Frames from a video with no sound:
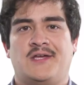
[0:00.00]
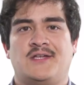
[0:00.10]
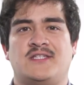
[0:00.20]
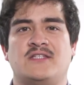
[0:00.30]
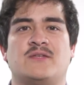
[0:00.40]

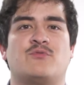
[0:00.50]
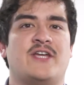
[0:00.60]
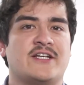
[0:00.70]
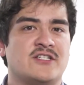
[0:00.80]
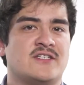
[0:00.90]
Since a
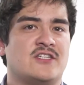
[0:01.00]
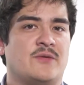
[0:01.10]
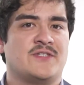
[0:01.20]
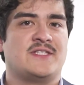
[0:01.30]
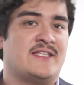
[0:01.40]
production
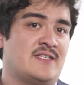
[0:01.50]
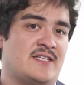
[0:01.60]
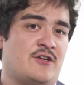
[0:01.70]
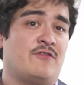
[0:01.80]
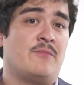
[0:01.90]
stop is necessary for